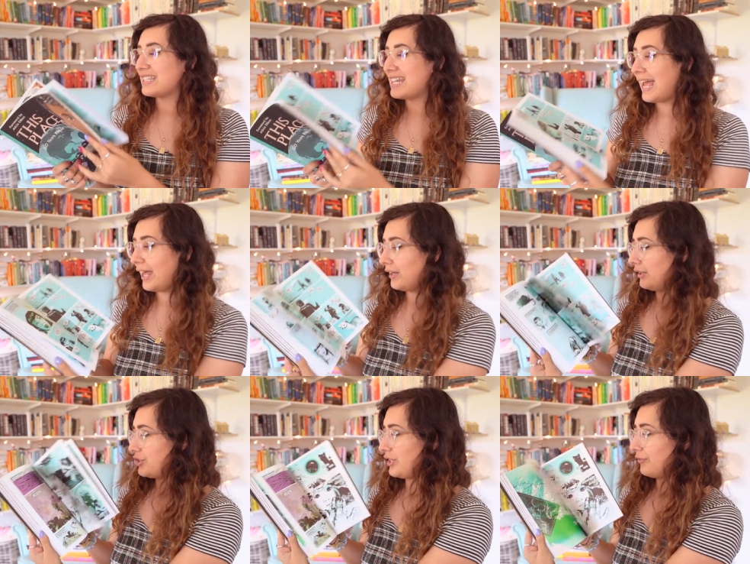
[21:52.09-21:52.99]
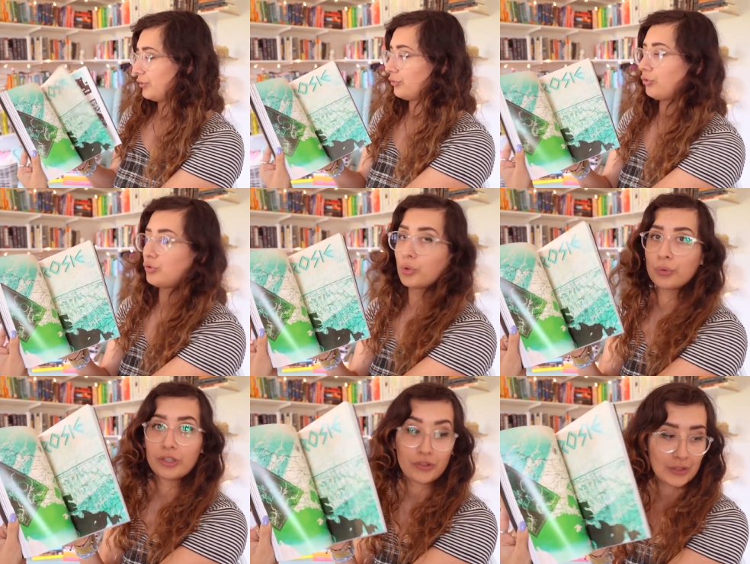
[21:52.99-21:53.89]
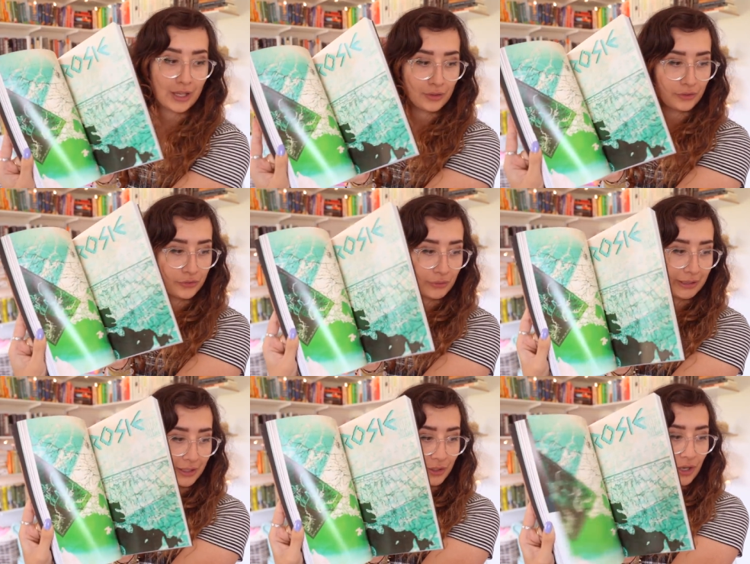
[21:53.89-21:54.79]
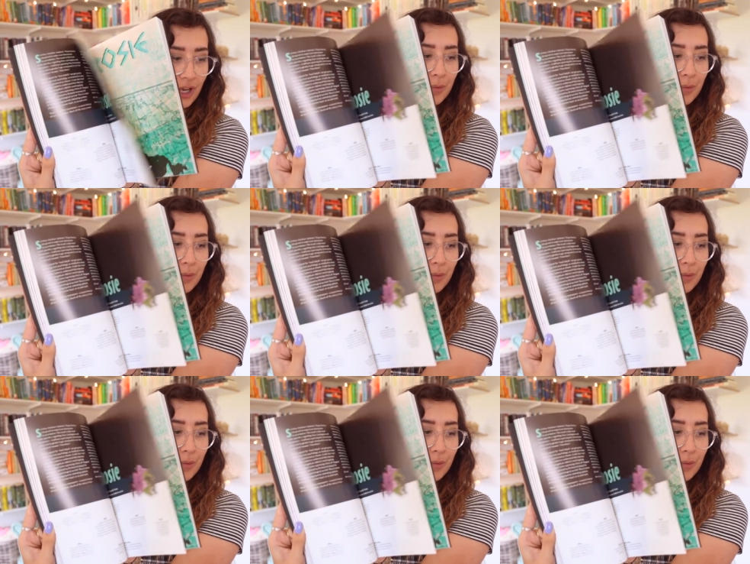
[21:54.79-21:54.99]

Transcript: ten different stories illustrated